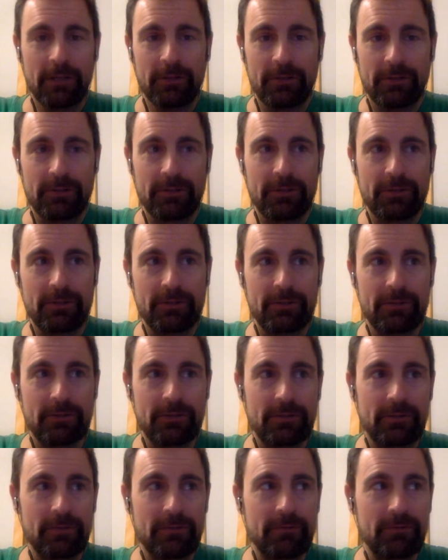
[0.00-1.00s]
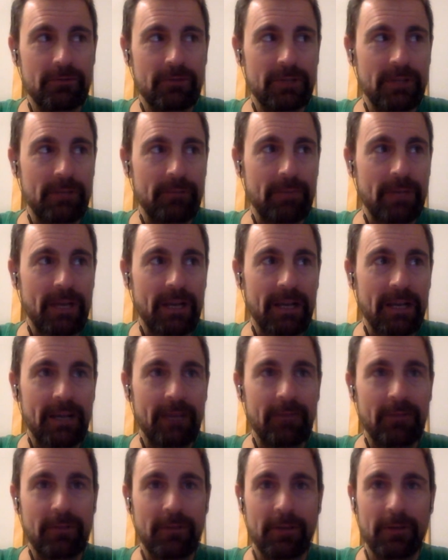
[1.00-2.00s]
Just step back,
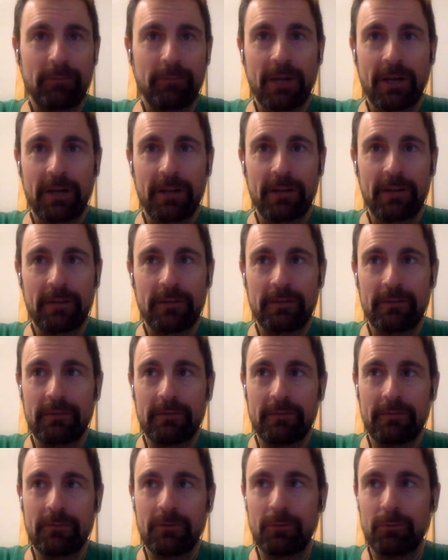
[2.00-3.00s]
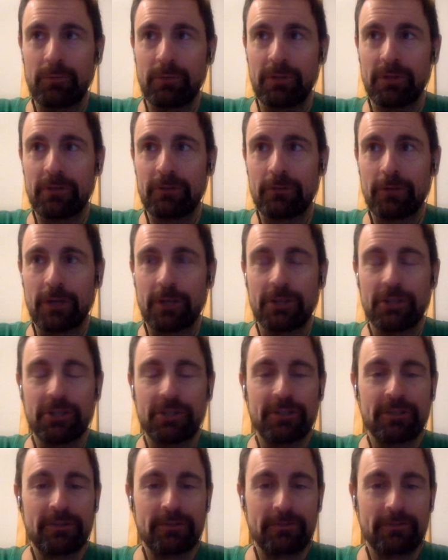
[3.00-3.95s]
have a think about it. Don't be in a rush.